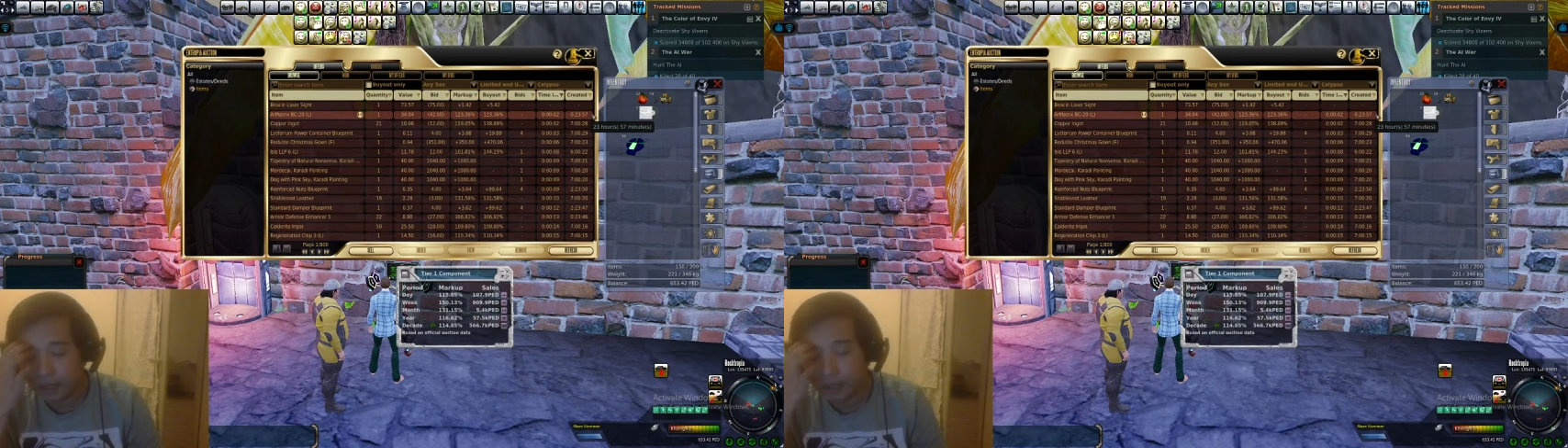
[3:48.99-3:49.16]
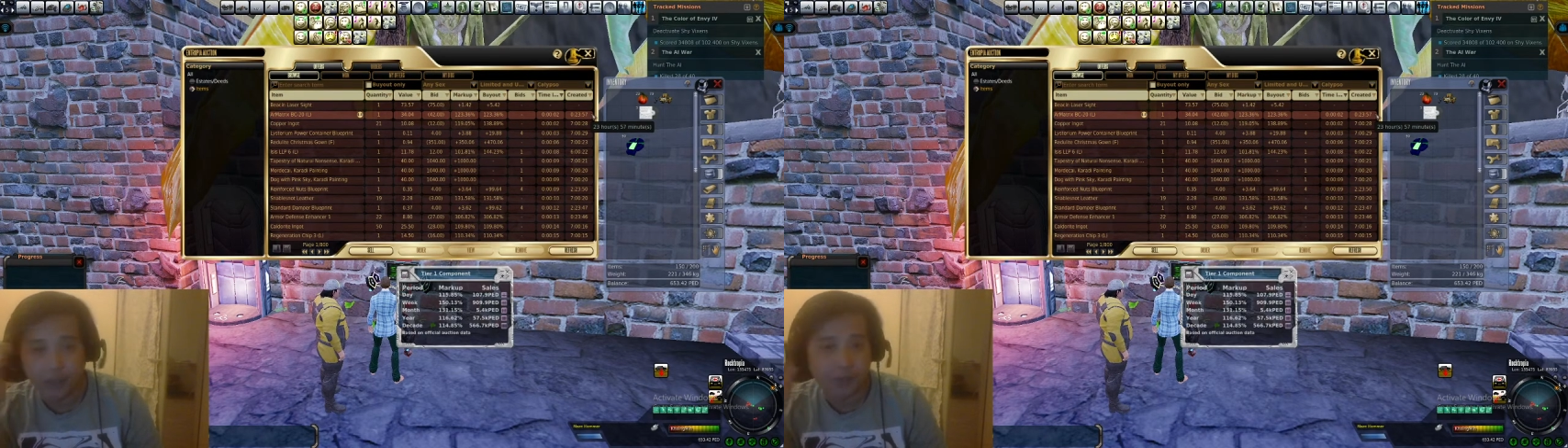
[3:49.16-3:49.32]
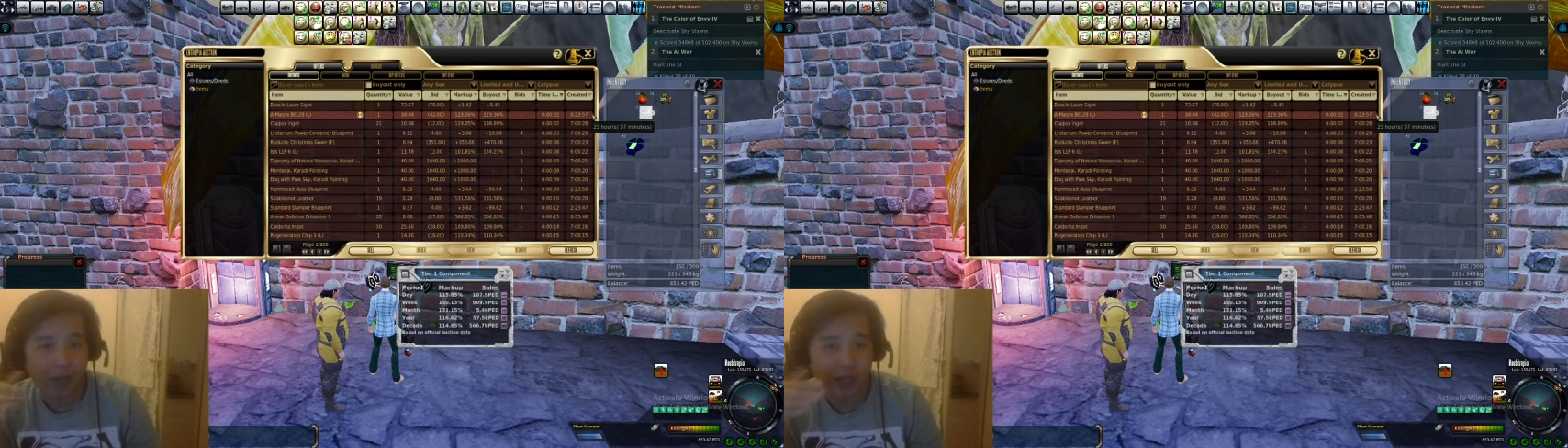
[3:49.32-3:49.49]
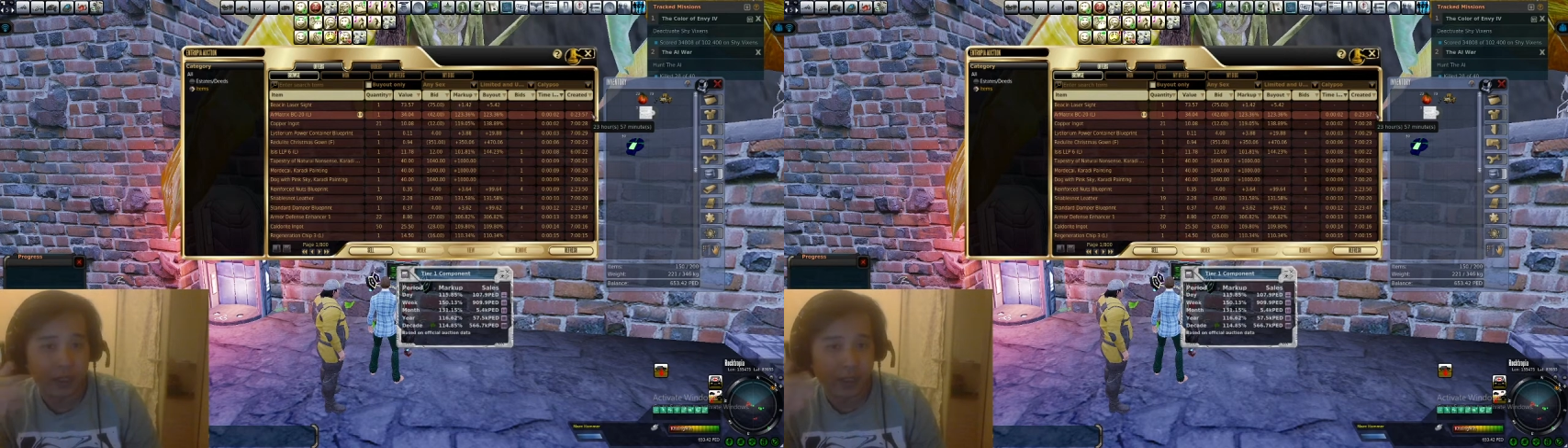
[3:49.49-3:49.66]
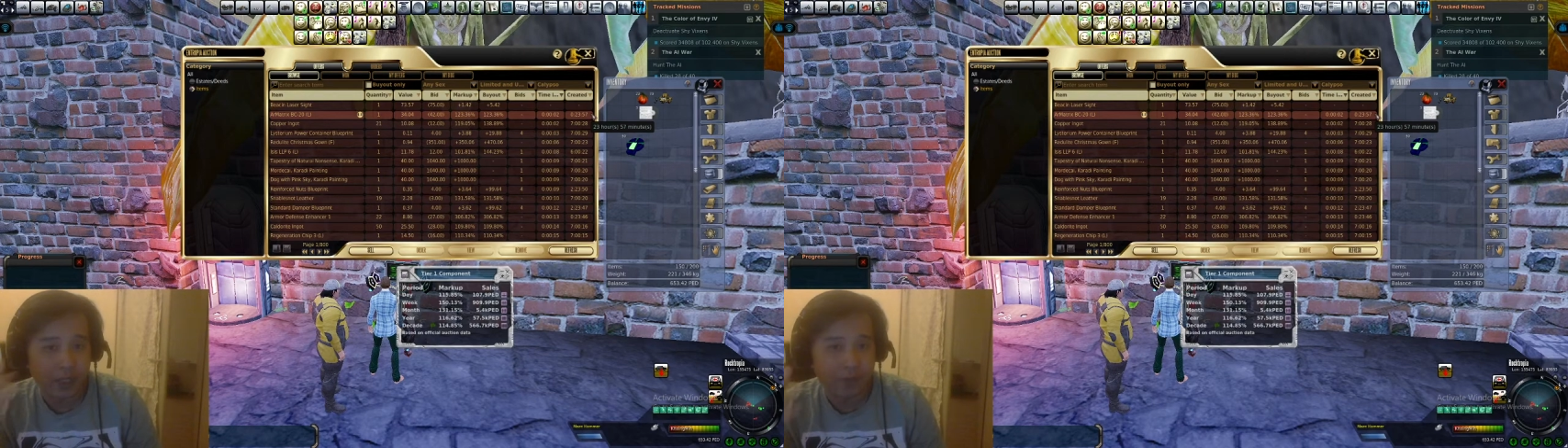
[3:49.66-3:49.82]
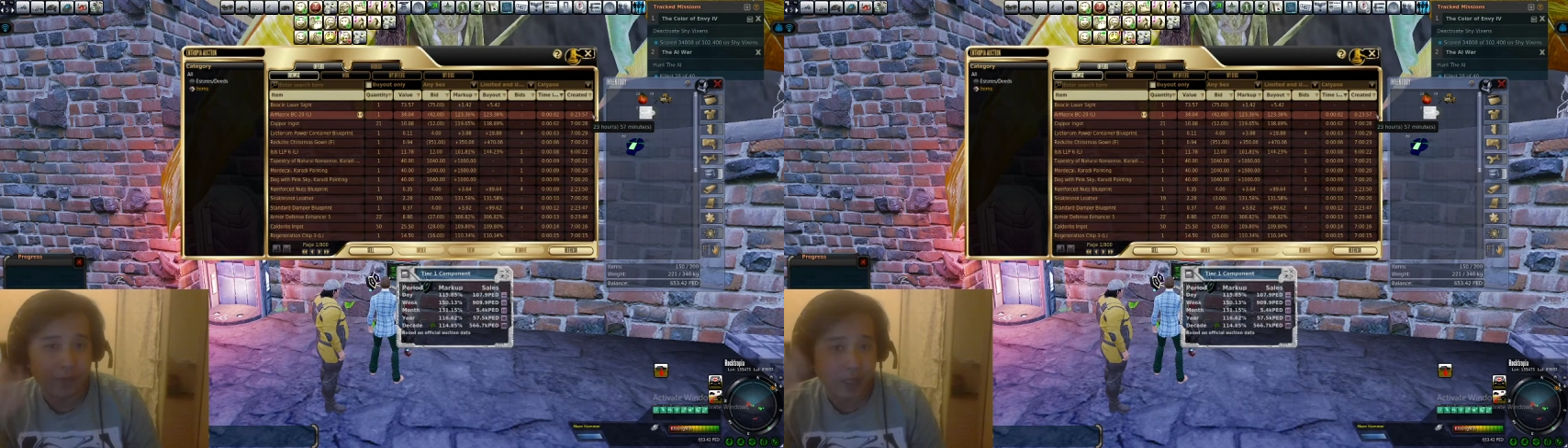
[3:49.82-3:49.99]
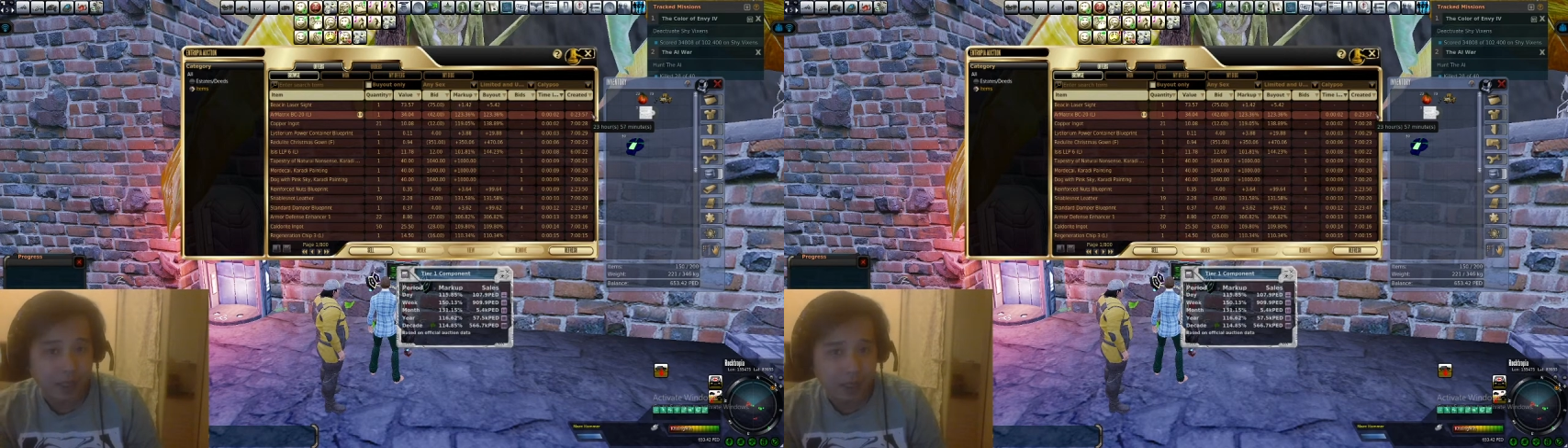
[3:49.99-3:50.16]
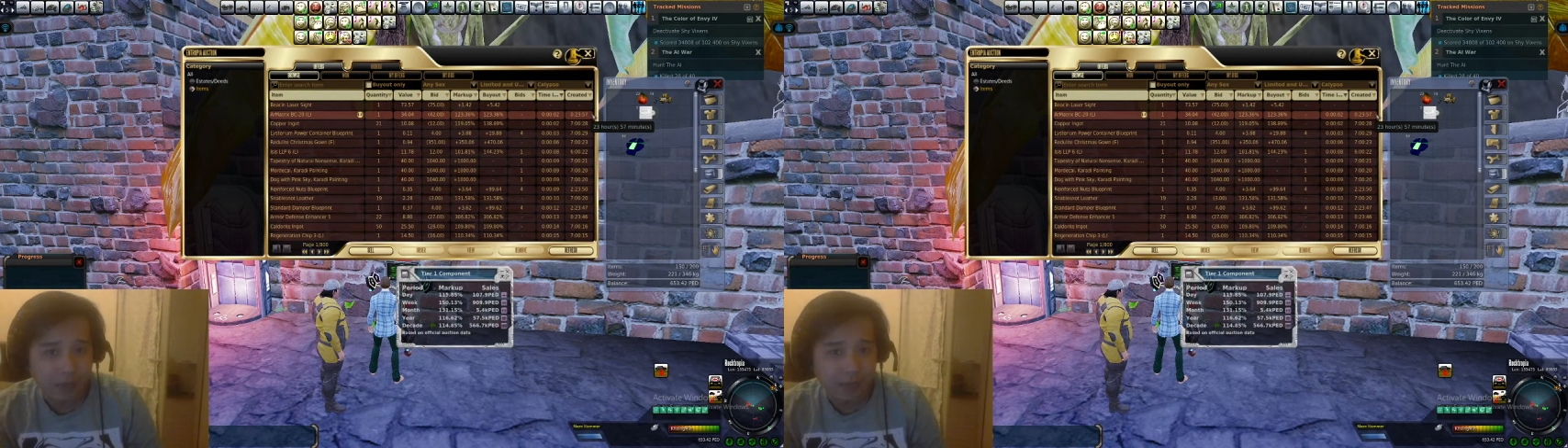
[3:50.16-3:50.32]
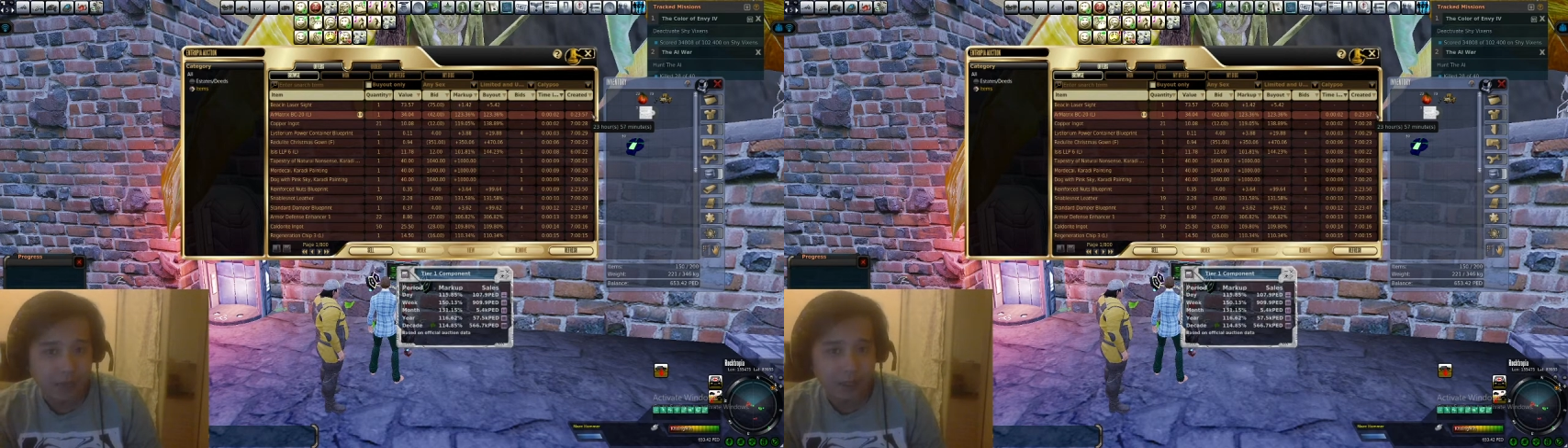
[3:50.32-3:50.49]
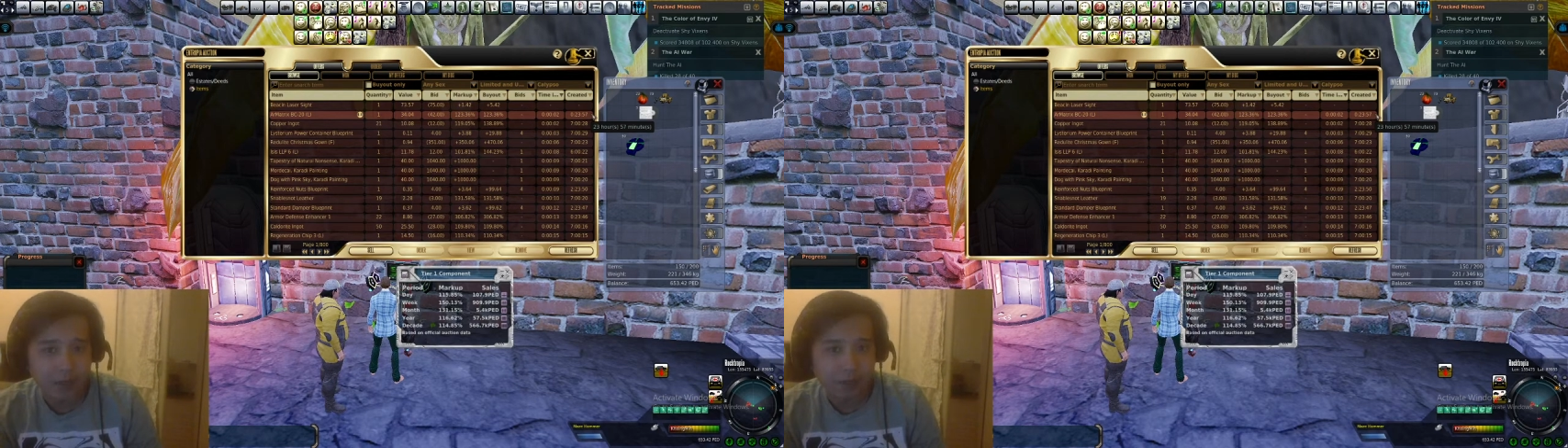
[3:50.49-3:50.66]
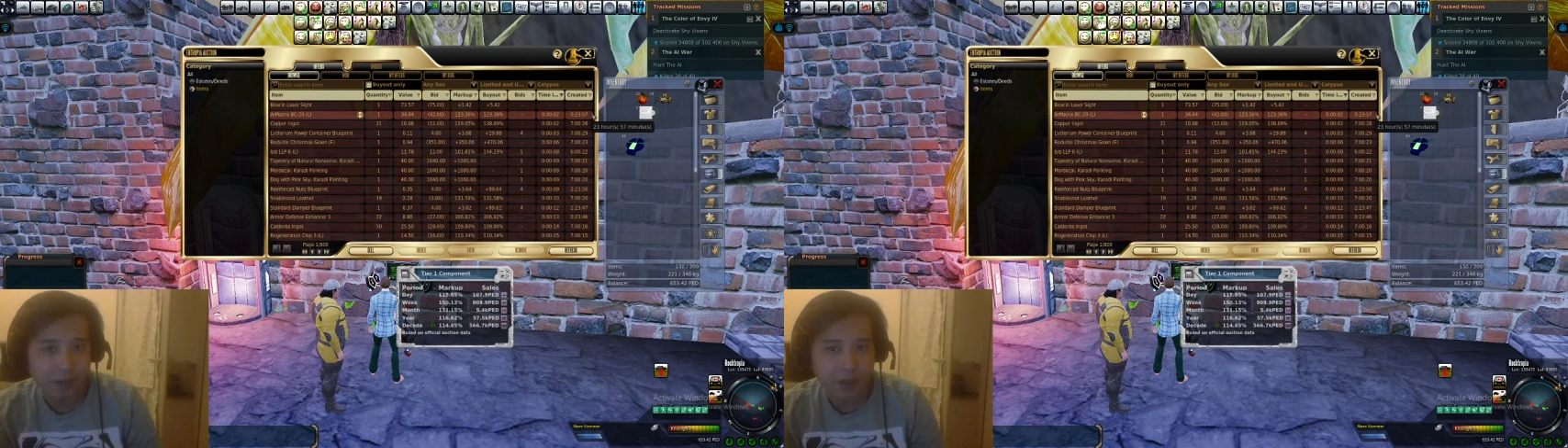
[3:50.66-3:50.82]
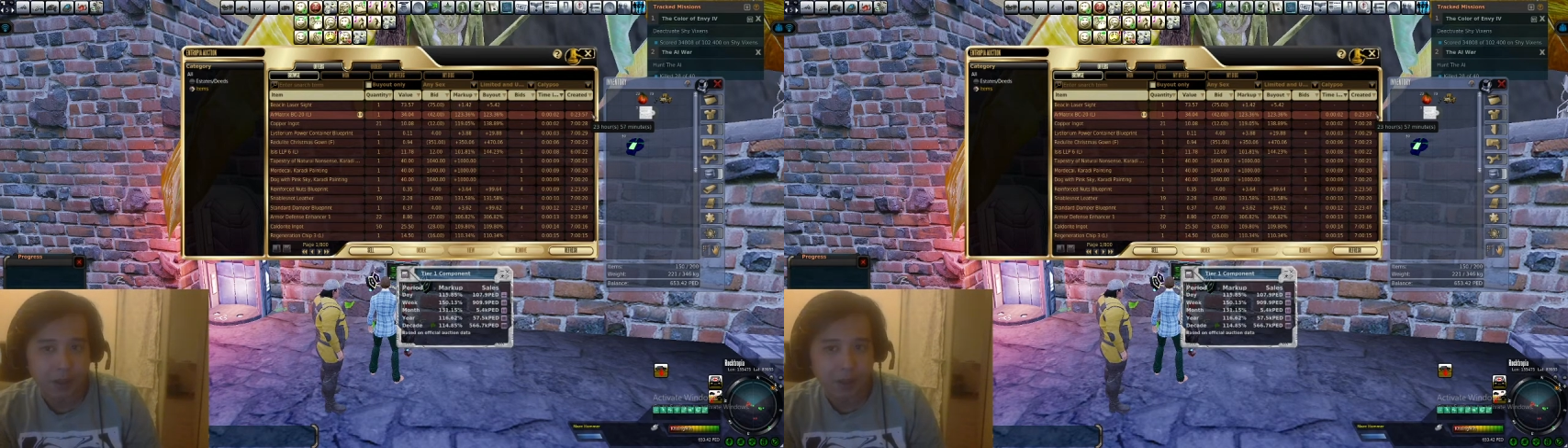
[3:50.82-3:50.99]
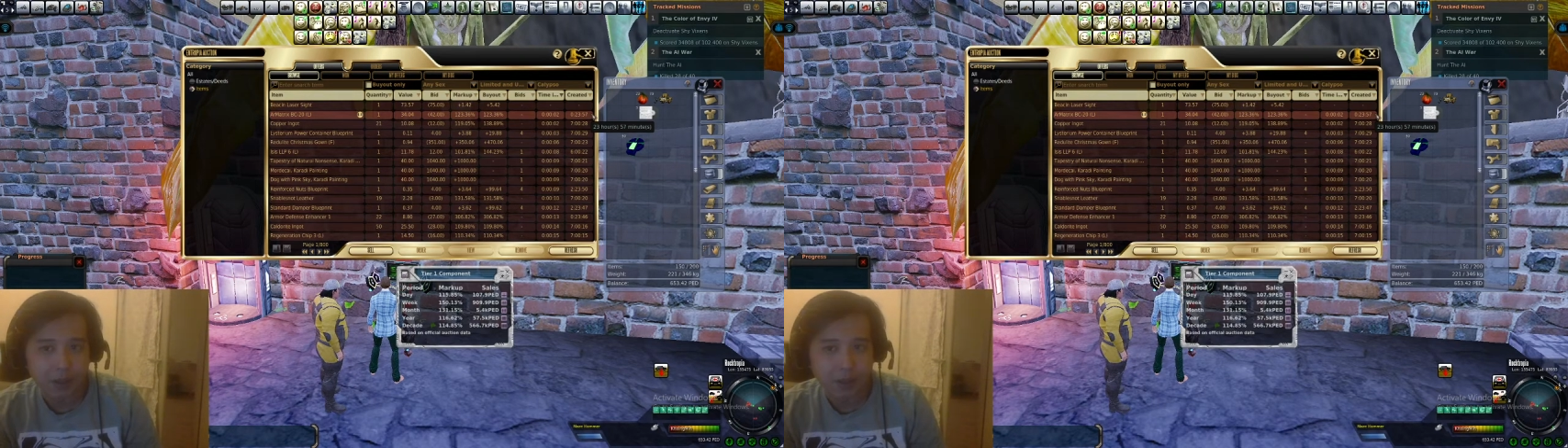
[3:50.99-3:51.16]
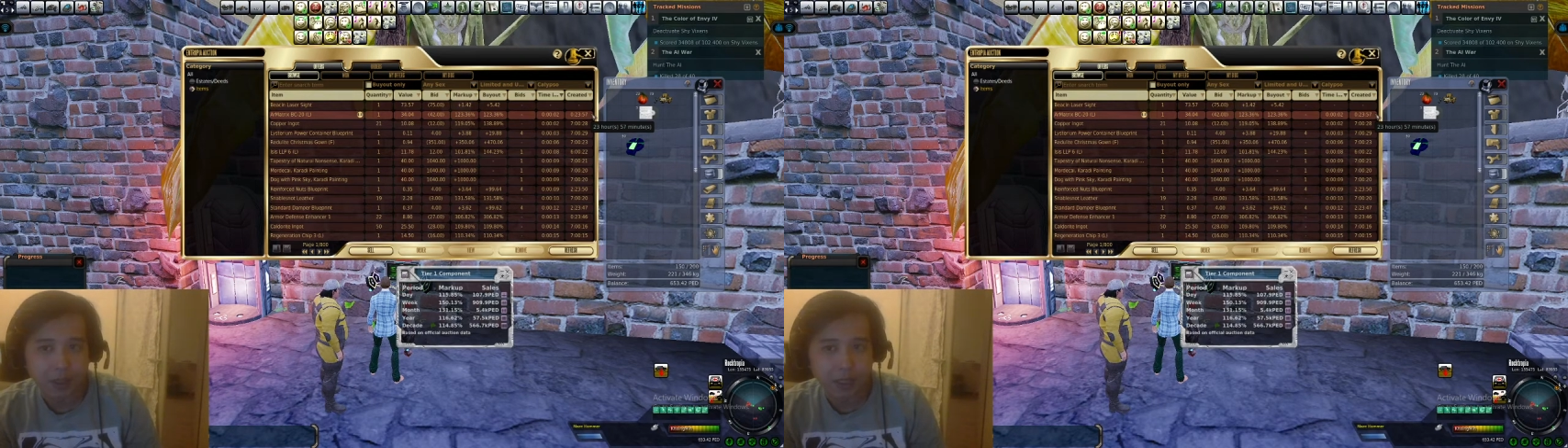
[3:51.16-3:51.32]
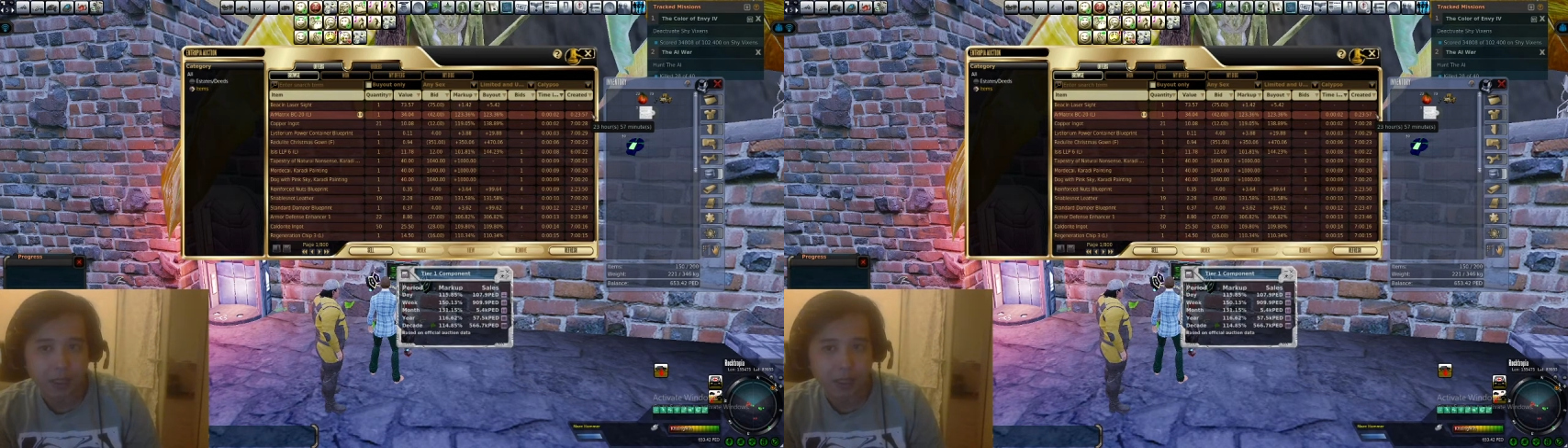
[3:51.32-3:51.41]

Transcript: divided that by 7 day, because